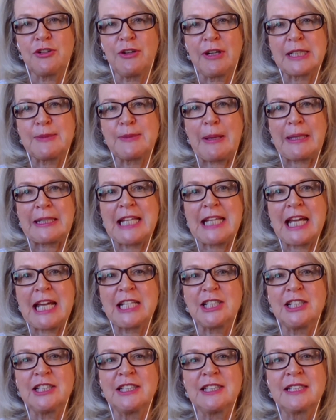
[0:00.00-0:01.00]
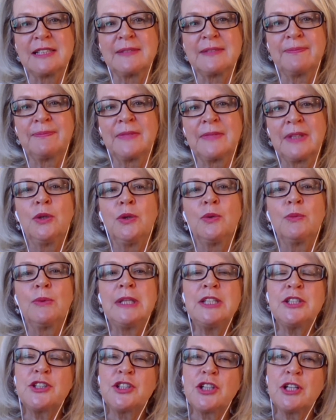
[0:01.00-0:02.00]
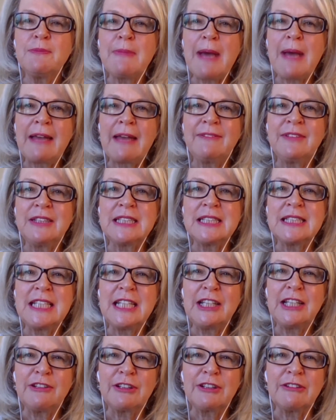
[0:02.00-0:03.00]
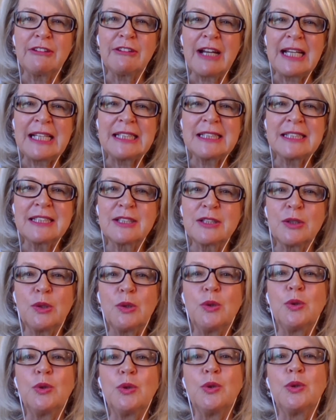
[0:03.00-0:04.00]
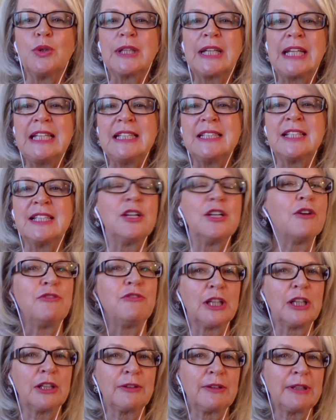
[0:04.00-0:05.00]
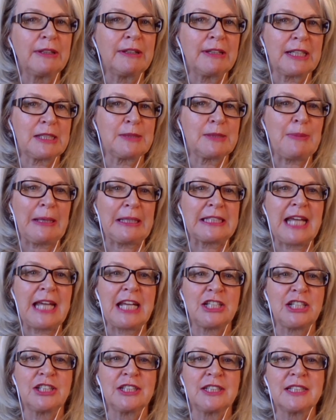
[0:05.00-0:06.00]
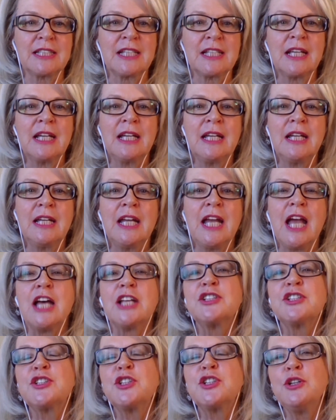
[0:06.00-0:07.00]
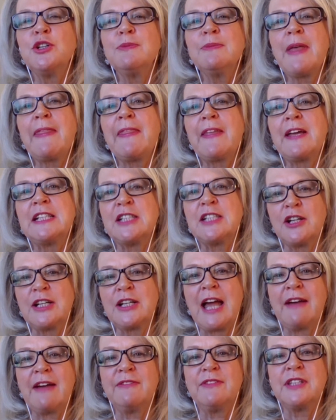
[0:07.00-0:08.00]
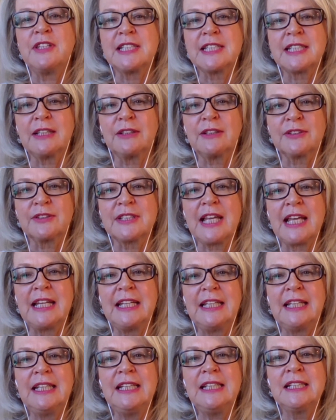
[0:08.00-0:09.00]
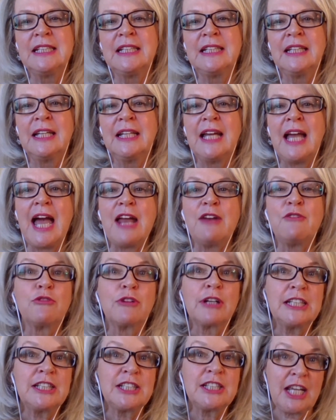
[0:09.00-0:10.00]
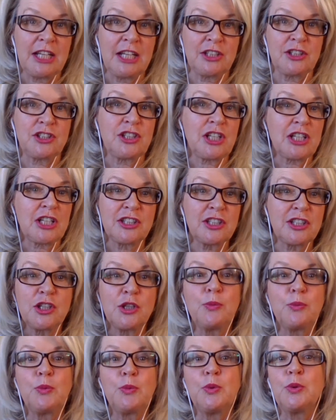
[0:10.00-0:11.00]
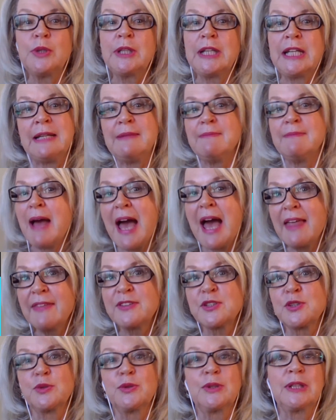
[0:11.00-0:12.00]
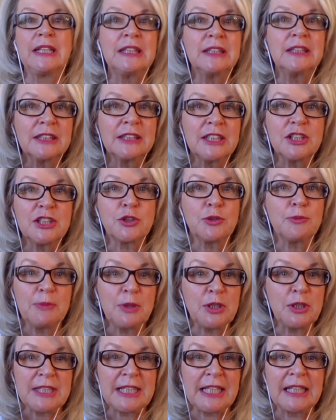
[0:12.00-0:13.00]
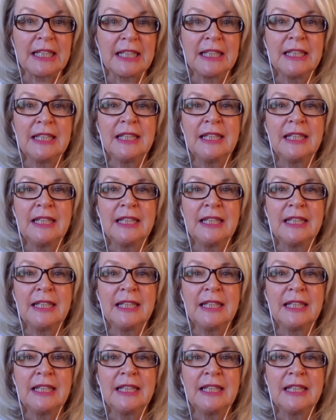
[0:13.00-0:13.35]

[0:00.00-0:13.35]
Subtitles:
your expectations. When student behaviour deteriorates or kids are not following your expectations, assume that they don't have the skills they need and reteach just as you would in maths or English or music.